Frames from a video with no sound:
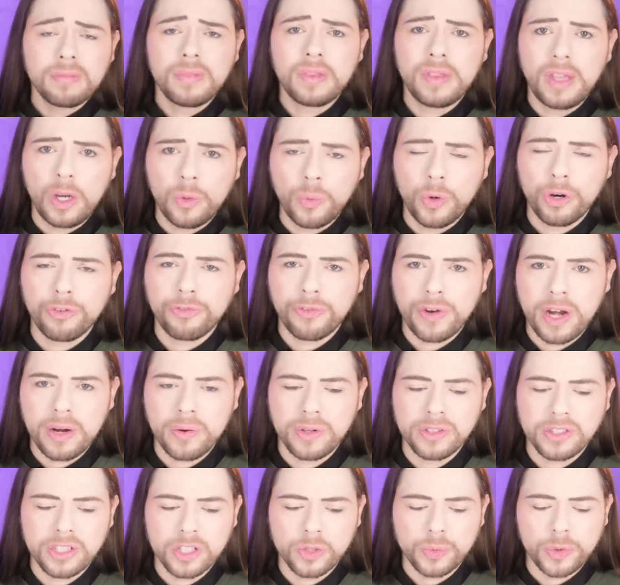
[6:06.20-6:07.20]
There were
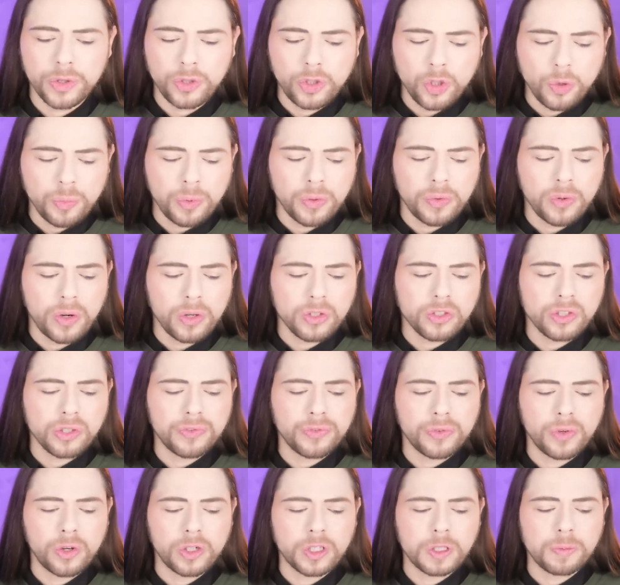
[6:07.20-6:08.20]
fragrances with tuberose,
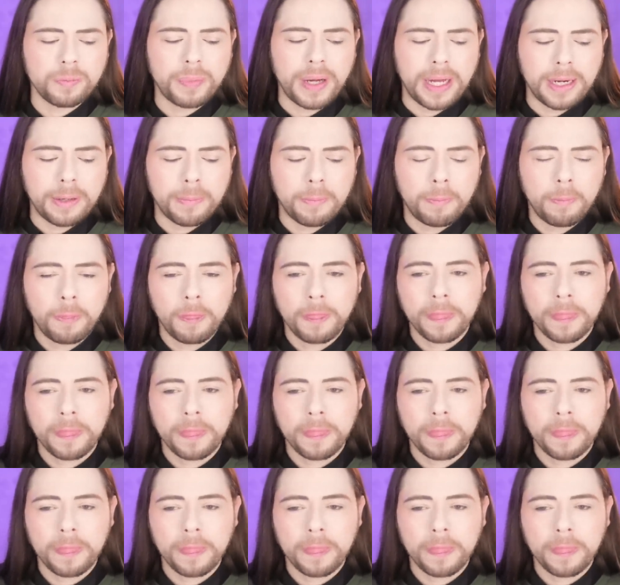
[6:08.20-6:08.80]
of course, but...